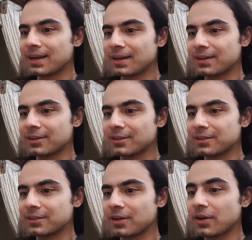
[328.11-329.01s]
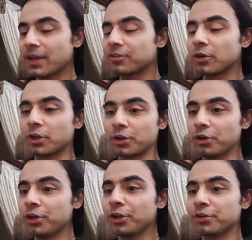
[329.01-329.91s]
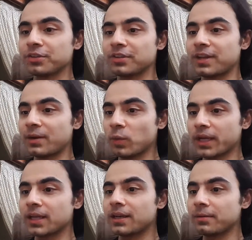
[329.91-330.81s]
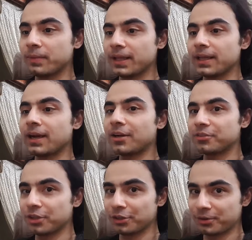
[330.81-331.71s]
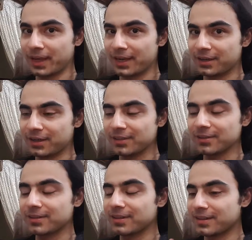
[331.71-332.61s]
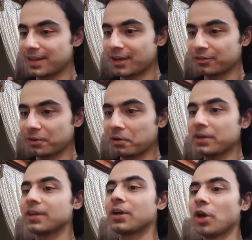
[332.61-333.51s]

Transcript: Uh, okay, so the good news is that Wiccan and Billy are still together. That's good.